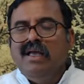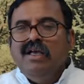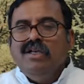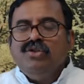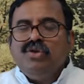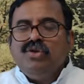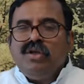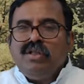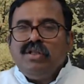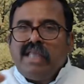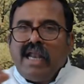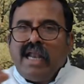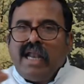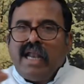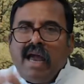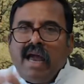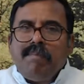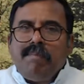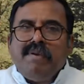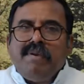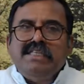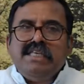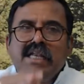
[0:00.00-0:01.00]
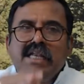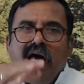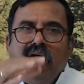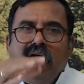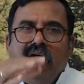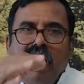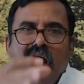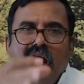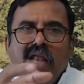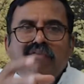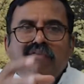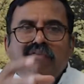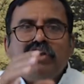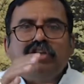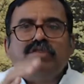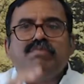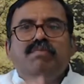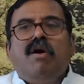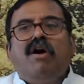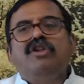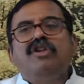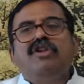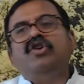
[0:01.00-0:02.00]
So that happens in all of our
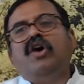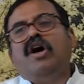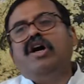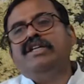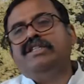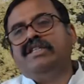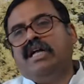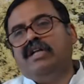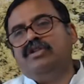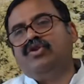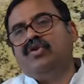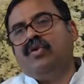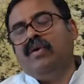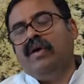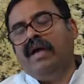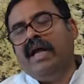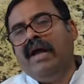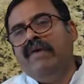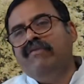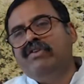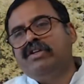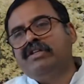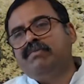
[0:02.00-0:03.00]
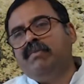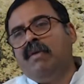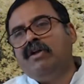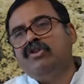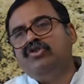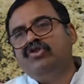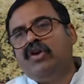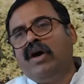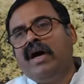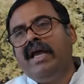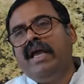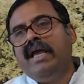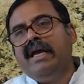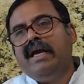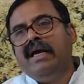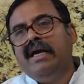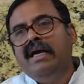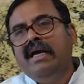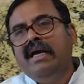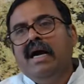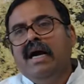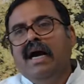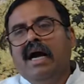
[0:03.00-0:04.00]
small joys also. Every small joy,
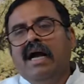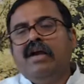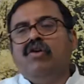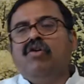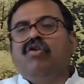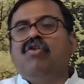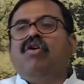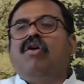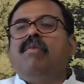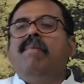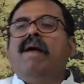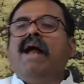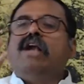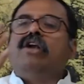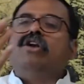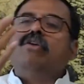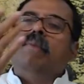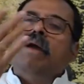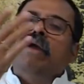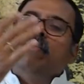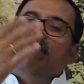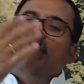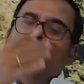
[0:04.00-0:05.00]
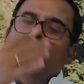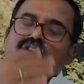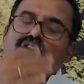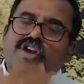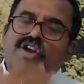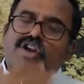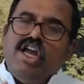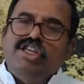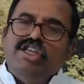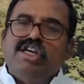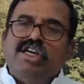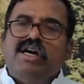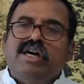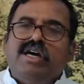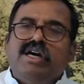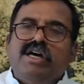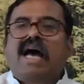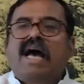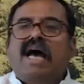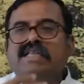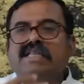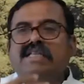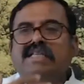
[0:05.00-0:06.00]
I go back to my own nature
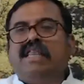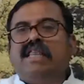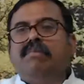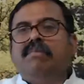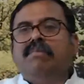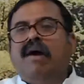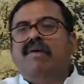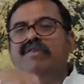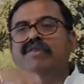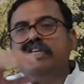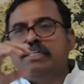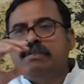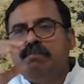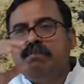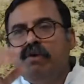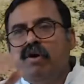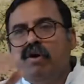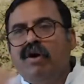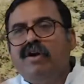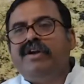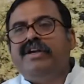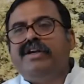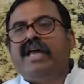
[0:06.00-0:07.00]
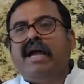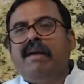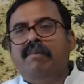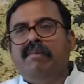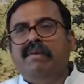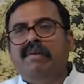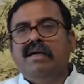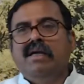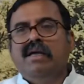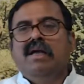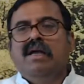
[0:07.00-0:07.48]
as Atma, which is beyond time.